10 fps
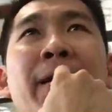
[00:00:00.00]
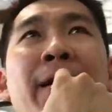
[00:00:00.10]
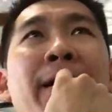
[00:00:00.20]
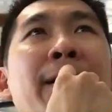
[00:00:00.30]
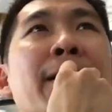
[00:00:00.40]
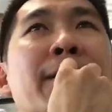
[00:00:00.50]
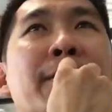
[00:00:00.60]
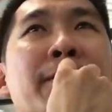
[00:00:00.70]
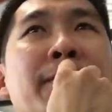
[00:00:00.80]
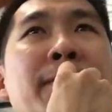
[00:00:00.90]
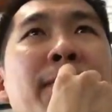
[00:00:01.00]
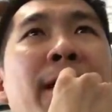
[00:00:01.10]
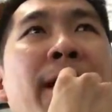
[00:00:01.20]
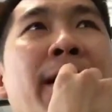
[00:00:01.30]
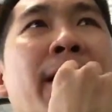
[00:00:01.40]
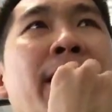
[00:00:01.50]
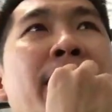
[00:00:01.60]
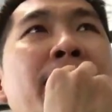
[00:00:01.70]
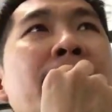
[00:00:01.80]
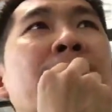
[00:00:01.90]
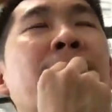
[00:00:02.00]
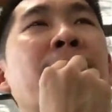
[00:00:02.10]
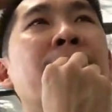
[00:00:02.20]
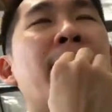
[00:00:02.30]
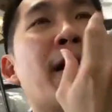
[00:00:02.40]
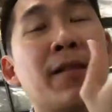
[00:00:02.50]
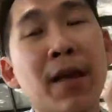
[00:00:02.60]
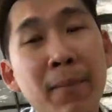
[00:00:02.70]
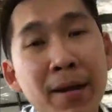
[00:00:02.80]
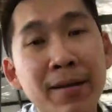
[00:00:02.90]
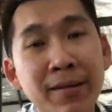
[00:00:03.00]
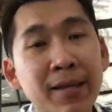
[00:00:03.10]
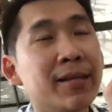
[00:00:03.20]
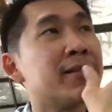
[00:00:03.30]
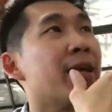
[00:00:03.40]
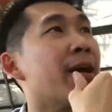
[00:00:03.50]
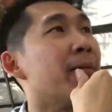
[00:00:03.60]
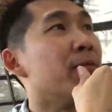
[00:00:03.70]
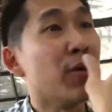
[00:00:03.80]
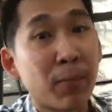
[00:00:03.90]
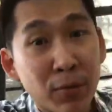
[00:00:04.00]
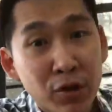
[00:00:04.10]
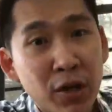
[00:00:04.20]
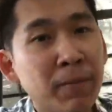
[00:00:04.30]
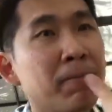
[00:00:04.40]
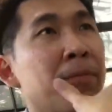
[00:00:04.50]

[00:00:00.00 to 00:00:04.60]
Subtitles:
there are many things that you appreciate,